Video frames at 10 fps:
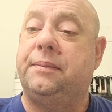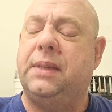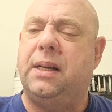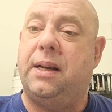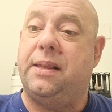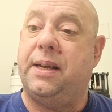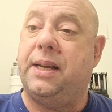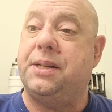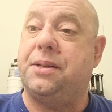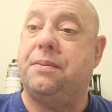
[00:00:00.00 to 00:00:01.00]
I think
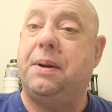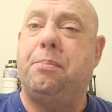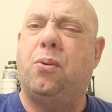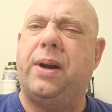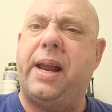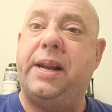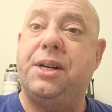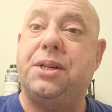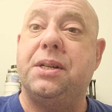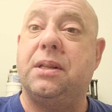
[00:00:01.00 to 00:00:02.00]
it's 3.8
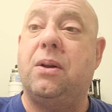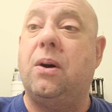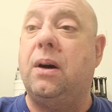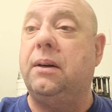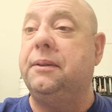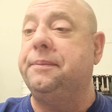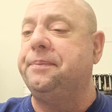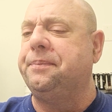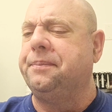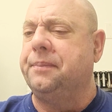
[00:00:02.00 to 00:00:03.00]
inches long,
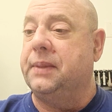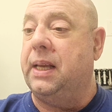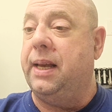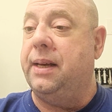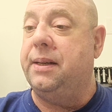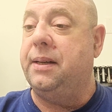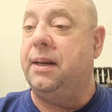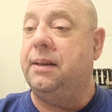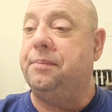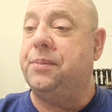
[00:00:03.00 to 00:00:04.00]
and
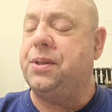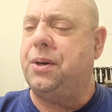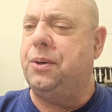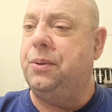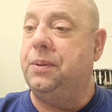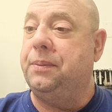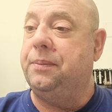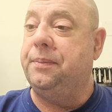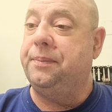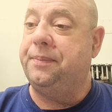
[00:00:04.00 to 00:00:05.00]
so
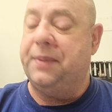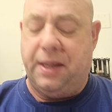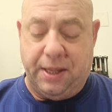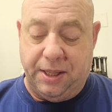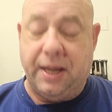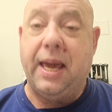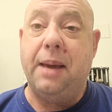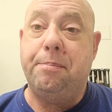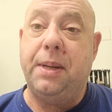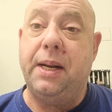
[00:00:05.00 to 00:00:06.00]
you
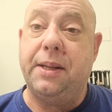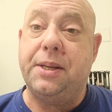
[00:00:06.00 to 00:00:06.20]
can't beat it.